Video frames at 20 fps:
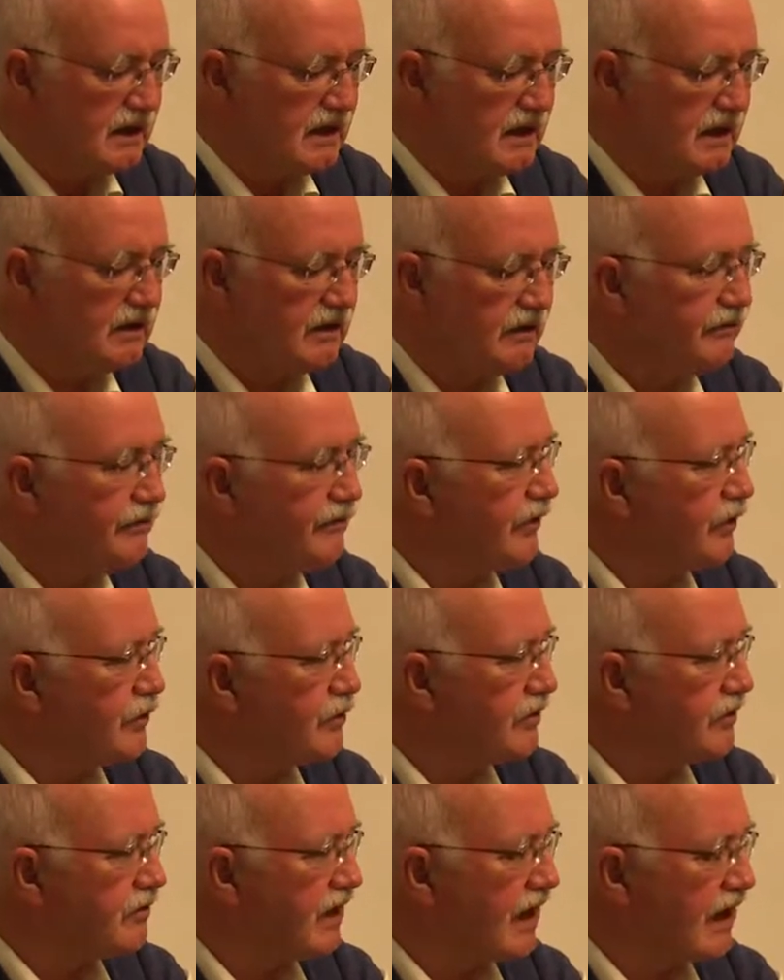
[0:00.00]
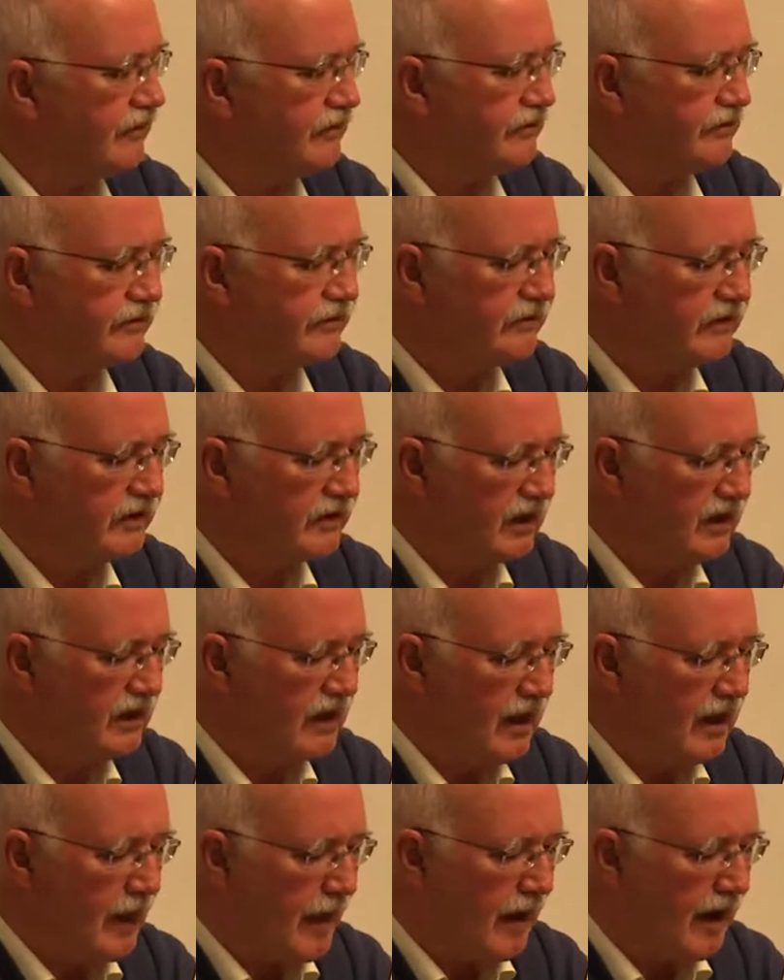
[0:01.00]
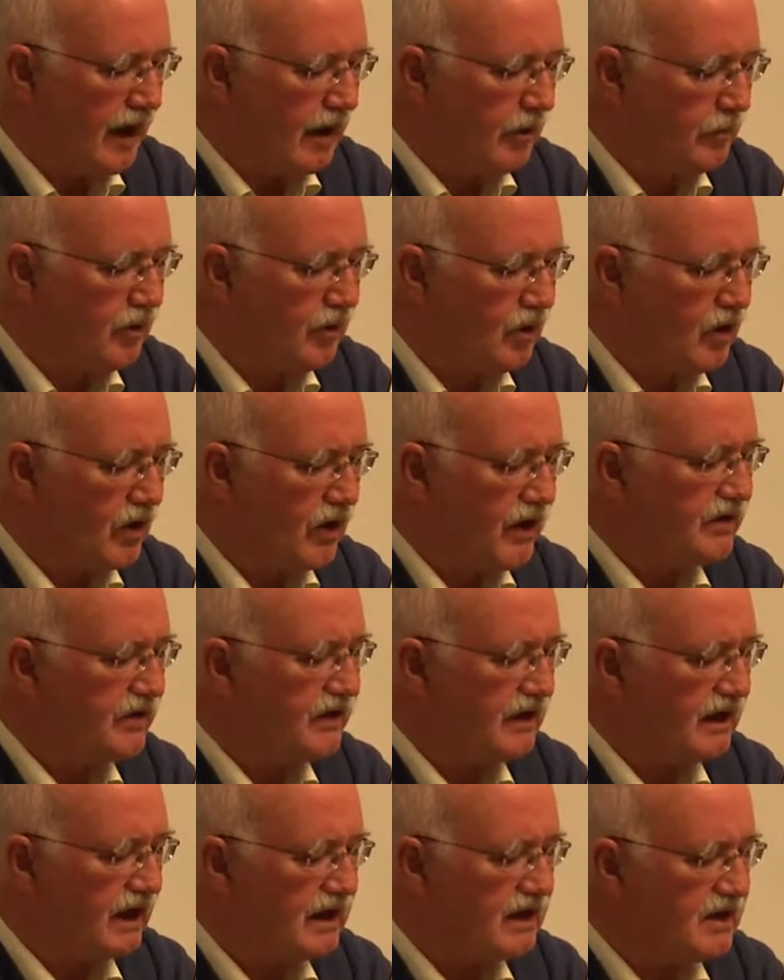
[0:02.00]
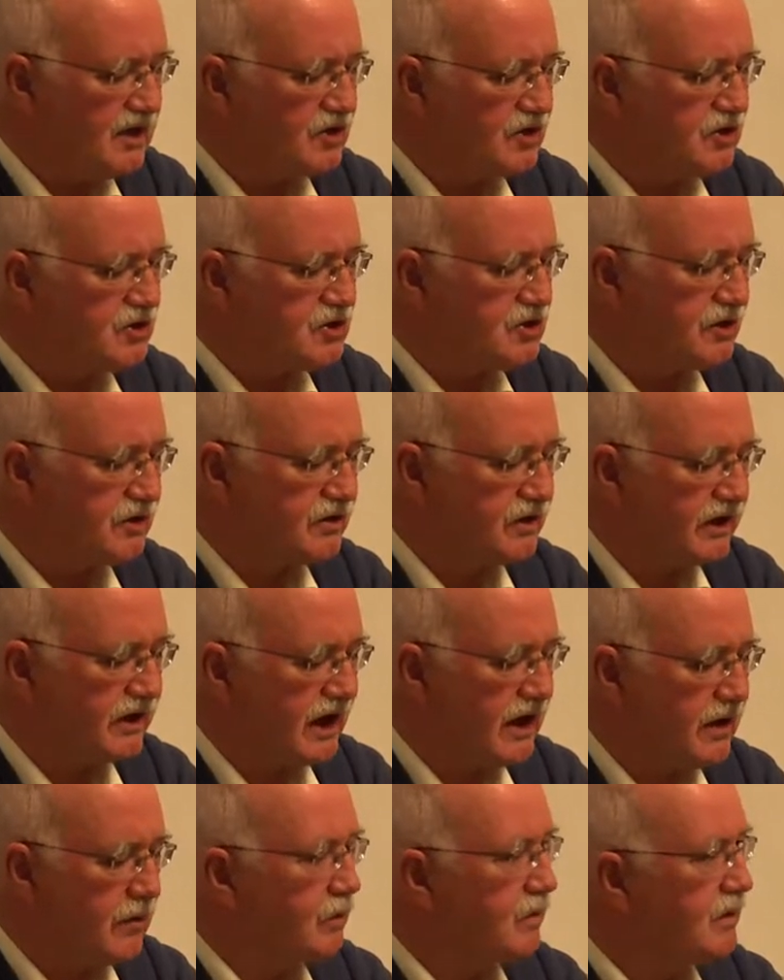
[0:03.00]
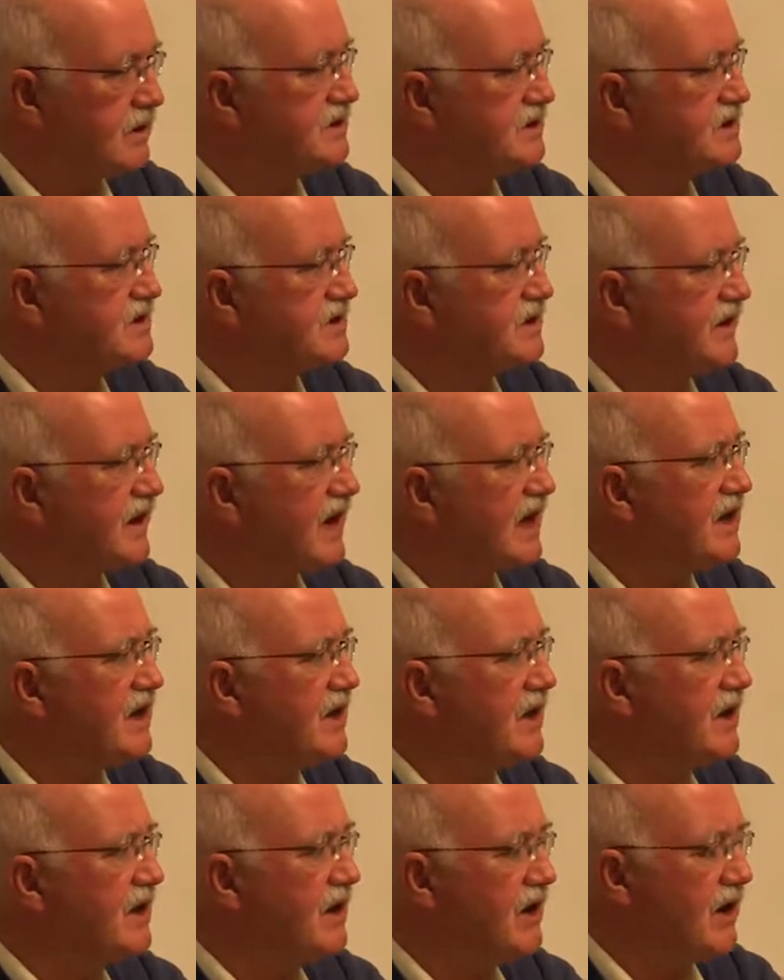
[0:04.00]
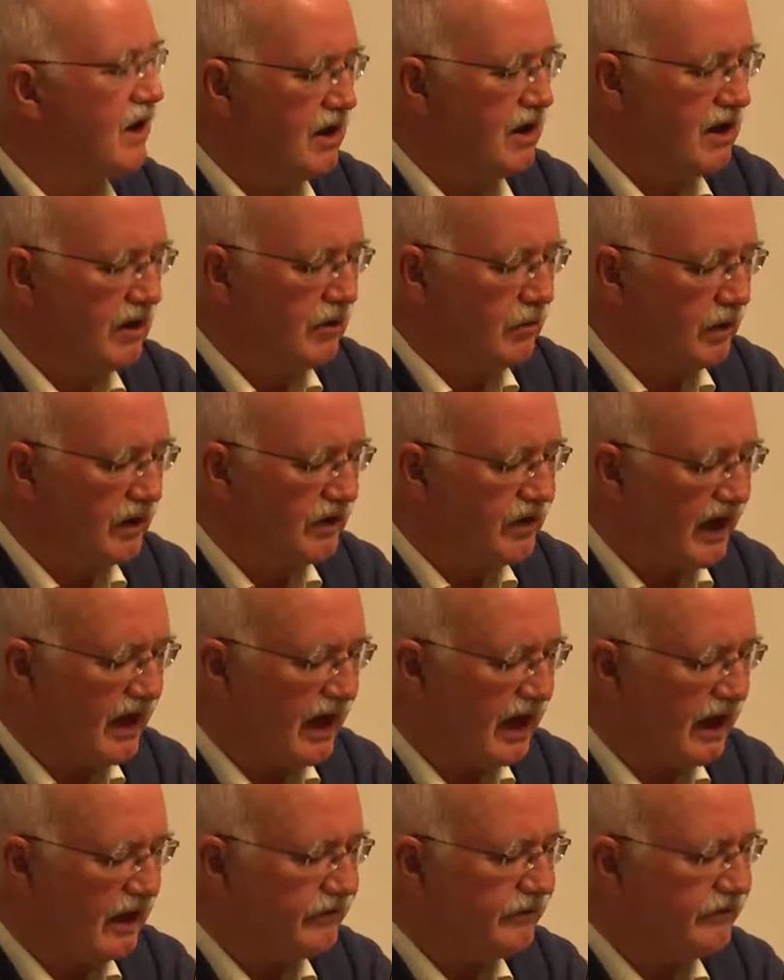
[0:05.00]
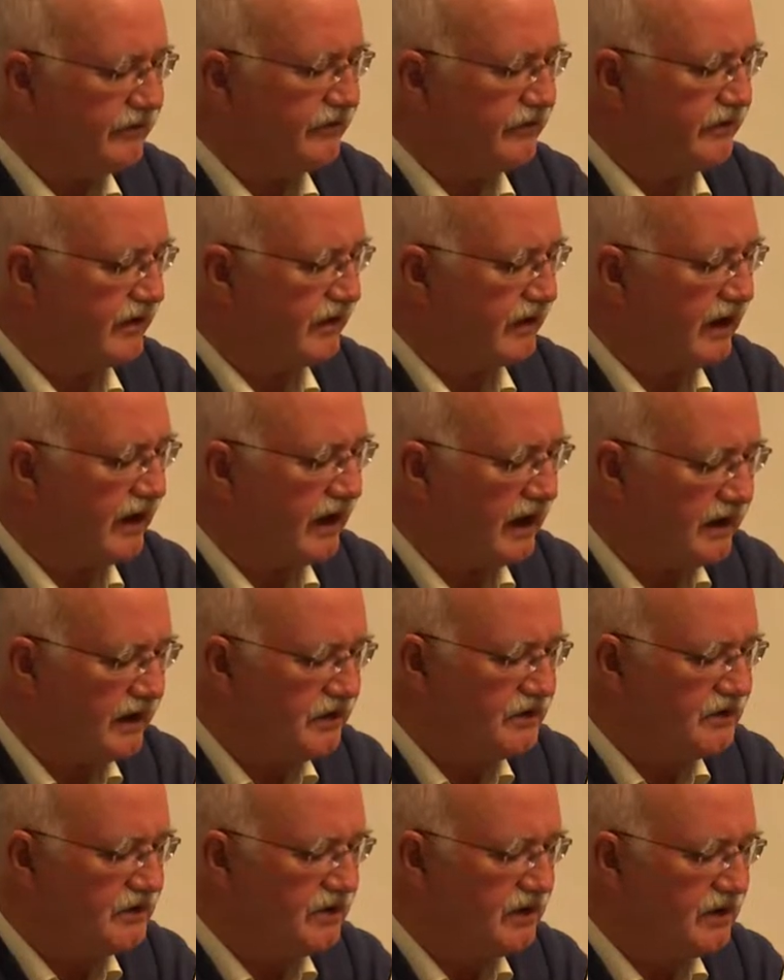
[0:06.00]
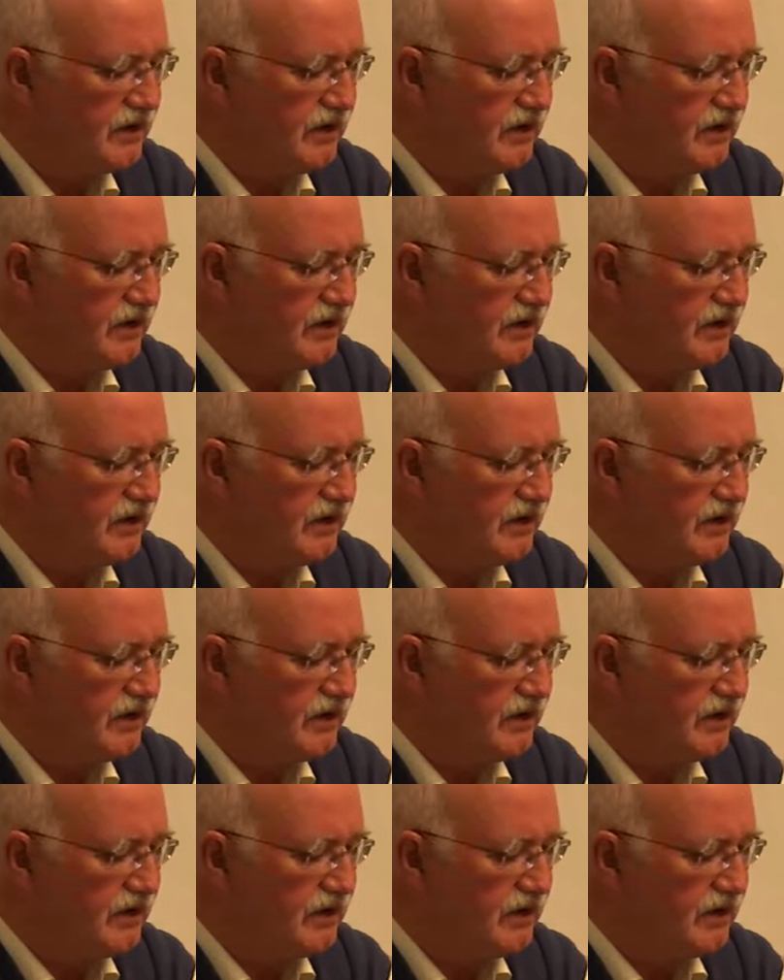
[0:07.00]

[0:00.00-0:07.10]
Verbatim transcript: in a photograph, a boy the age that I was then, with half a head,